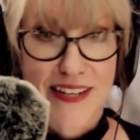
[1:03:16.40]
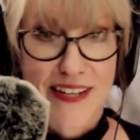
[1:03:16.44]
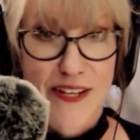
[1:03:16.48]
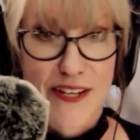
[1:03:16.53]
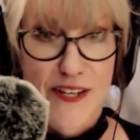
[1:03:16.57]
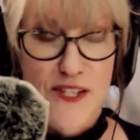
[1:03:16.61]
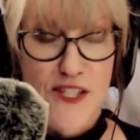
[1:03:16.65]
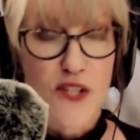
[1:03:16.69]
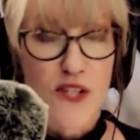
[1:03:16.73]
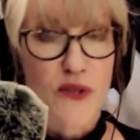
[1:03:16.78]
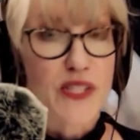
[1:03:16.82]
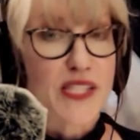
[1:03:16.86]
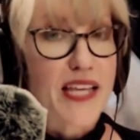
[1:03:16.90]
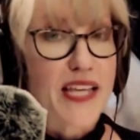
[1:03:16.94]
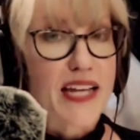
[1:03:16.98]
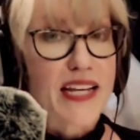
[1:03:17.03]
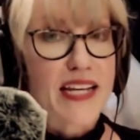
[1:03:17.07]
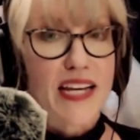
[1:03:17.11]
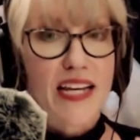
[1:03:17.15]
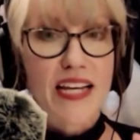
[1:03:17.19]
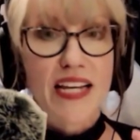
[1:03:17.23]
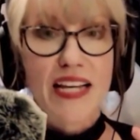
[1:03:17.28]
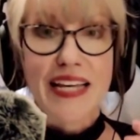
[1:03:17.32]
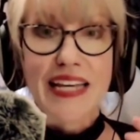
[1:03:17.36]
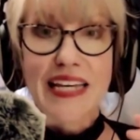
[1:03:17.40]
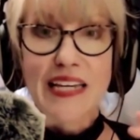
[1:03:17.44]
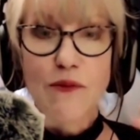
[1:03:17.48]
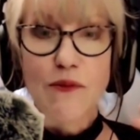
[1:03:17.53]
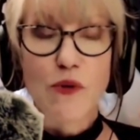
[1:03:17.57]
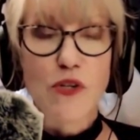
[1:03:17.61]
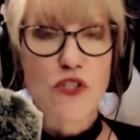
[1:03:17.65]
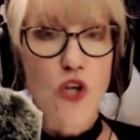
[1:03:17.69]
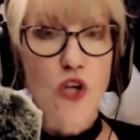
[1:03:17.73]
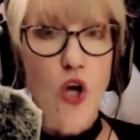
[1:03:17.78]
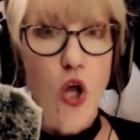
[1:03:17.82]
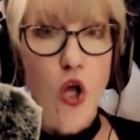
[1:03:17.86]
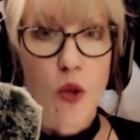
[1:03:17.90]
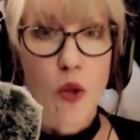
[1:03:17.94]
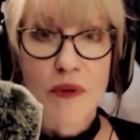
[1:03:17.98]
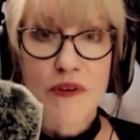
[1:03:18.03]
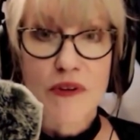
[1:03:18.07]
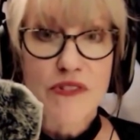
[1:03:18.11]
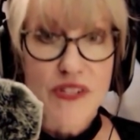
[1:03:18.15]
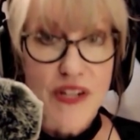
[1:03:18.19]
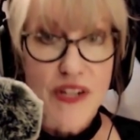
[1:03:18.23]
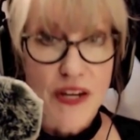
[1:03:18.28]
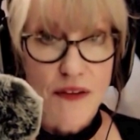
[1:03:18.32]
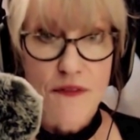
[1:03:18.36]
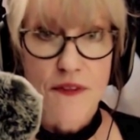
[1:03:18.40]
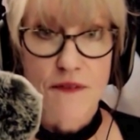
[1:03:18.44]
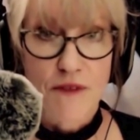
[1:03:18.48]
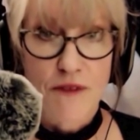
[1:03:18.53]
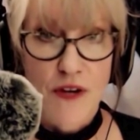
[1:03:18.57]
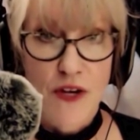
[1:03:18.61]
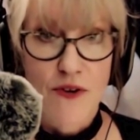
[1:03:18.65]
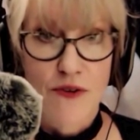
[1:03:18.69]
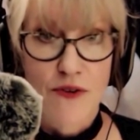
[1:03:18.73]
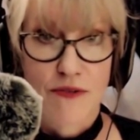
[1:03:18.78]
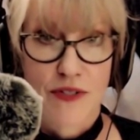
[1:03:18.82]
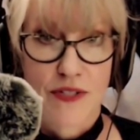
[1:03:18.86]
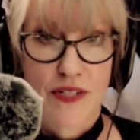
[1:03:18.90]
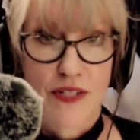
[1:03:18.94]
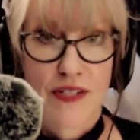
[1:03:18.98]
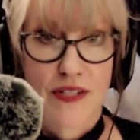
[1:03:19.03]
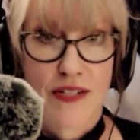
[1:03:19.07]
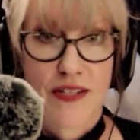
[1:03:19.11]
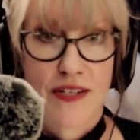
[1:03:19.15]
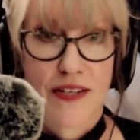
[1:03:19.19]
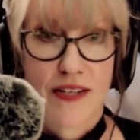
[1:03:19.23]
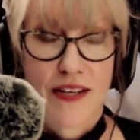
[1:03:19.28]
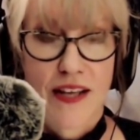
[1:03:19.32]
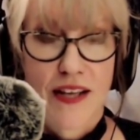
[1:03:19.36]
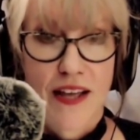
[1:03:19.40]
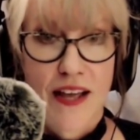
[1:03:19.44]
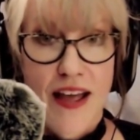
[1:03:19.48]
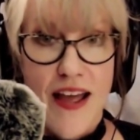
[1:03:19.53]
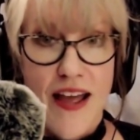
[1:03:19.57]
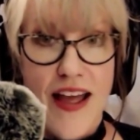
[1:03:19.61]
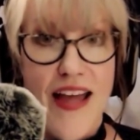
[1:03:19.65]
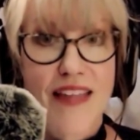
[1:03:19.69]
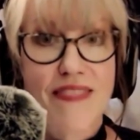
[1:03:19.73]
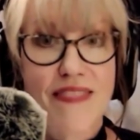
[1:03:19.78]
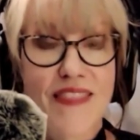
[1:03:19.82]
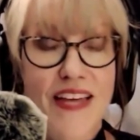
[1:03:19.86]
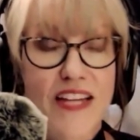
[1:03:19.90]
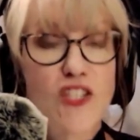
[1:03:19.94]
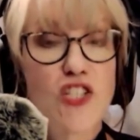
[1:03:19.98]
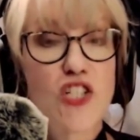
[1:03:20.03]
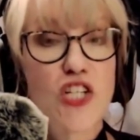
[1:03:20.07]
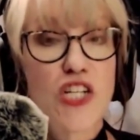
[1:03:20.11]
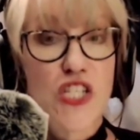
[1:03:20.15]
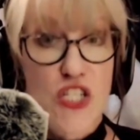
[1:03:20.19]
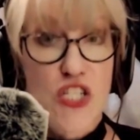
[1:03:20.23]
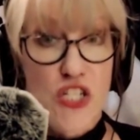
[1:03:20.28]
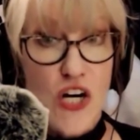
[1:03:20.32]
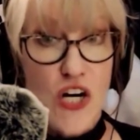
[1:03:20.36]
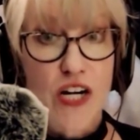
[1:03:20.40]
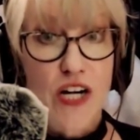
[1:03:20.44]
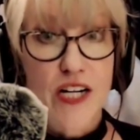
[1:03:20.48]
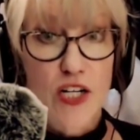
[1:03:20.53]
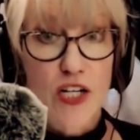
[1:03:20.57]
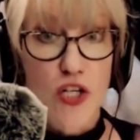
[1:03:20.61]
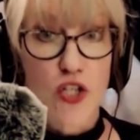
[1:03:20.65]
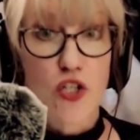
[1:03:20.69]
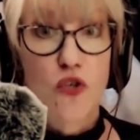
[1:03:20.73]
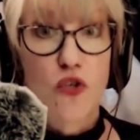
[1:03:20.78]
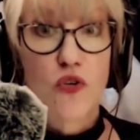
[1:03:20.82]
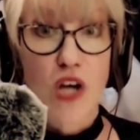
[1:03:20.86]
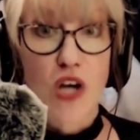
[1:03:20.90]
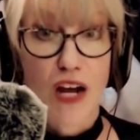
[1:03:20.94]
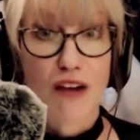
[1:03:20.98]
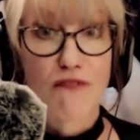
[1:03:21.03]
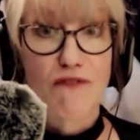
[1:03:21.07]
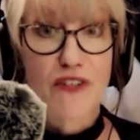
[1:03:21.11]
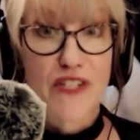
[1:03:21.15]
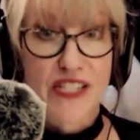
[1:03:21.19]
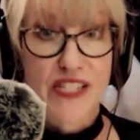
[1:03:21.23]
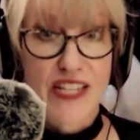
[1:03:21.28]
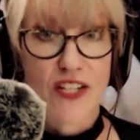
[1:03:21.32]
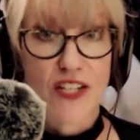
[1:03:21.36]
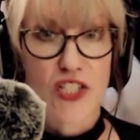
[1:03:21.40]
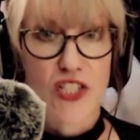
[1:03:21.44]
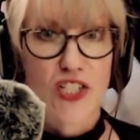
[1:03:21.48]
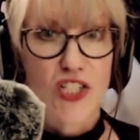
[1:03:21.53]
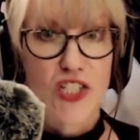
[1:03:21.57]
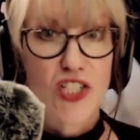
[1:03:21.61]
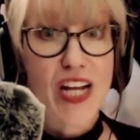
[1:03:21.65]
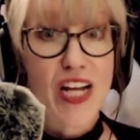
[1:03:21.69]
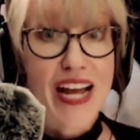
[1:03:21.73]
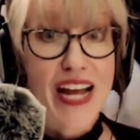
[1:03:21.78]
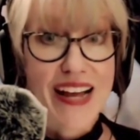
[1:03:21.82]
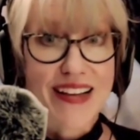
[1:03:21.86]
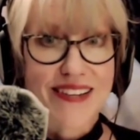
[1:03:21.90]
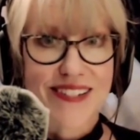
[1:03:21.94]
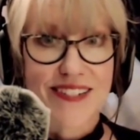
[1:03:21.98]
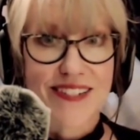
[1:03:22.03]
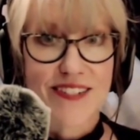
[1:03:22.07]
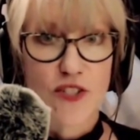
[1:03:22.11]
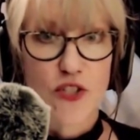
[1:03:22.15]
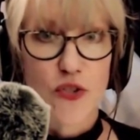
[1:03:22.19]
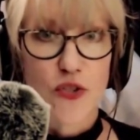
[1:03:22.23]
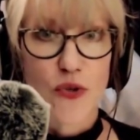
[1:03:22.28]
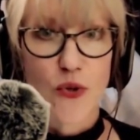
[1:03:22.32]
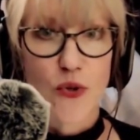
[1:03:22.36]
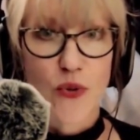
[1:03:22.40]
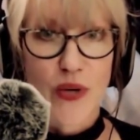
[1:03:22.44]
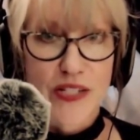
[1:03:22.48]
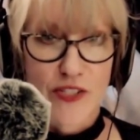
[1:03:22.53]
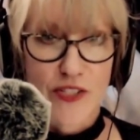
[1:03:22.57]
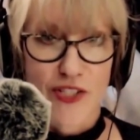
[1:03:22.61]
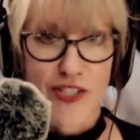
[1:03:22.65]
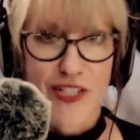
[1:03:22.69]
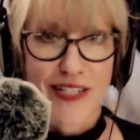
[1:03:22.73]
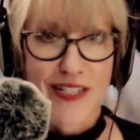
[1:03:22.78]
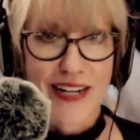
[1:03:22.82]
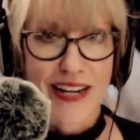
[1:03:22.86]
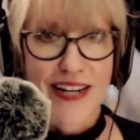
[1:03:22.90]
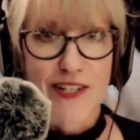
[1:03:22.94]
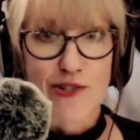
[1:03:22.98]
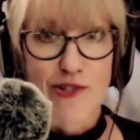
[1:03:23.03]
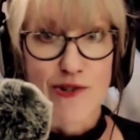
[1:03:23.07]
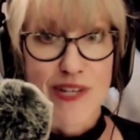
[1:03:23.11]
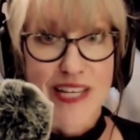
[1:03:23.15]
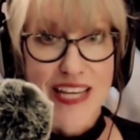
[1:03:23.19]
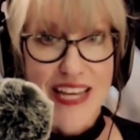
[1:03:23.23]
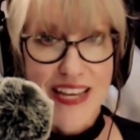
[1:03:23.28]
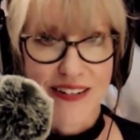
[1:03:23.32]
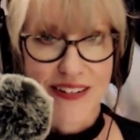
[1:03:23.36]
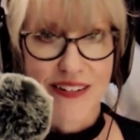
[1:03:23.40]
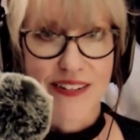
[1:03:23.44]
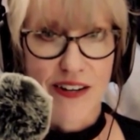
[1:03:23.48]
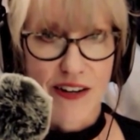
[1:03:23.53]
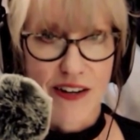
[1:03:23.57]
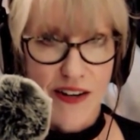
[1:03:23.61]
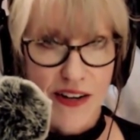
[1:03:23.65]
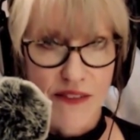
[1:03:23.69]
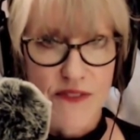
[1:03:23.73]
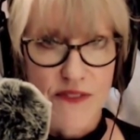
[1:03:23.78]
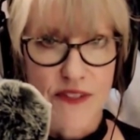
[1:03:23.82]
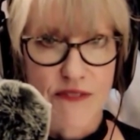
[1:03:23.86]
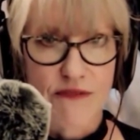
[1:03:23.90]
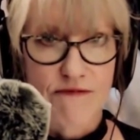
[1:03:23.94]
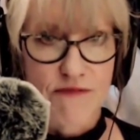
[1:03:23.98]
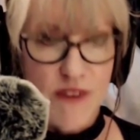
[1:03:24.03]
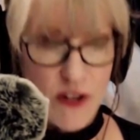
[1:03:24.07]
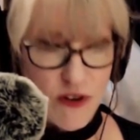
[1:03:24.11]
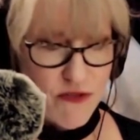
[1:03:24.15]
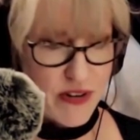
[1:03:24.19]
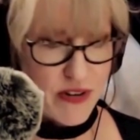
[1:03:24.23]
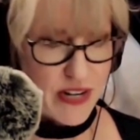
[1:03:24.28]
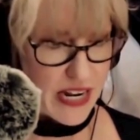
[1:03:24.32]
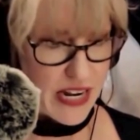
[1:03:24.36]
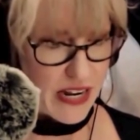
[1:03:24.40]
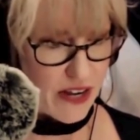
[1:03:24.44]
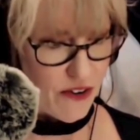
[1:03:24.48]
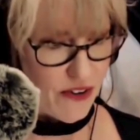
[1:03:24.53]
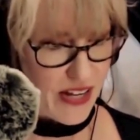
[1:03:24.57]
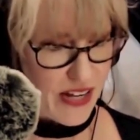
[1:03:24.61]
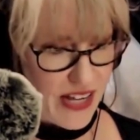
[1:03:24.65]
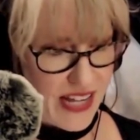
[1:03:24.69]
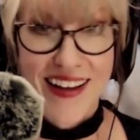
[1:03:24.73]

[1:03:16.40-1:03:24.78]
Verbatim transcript: So it's like he was almost off the phone. And then she started a new conversation. She asked a new question, and you can't get off the phone now.